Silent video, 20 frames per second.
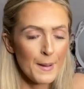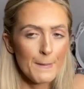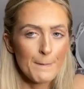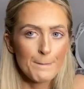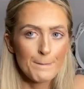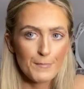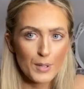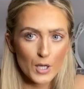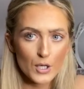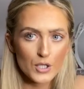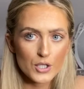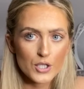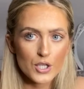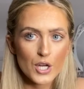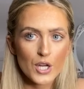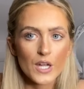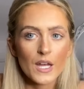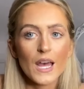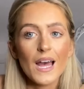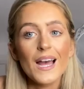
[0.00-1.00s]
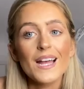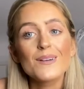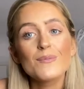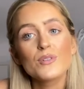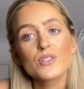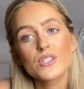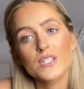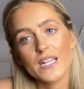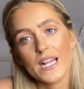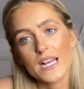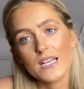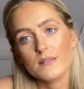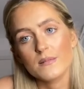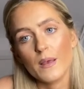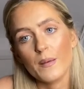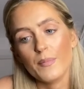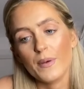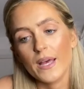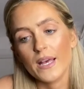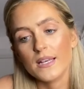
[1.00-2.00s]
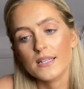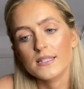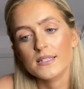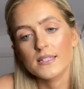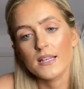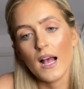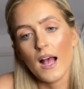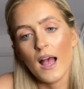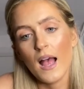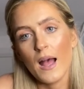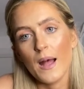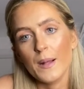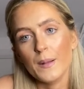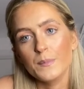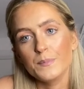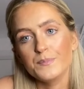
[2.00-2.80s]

But it was a nice wee base. I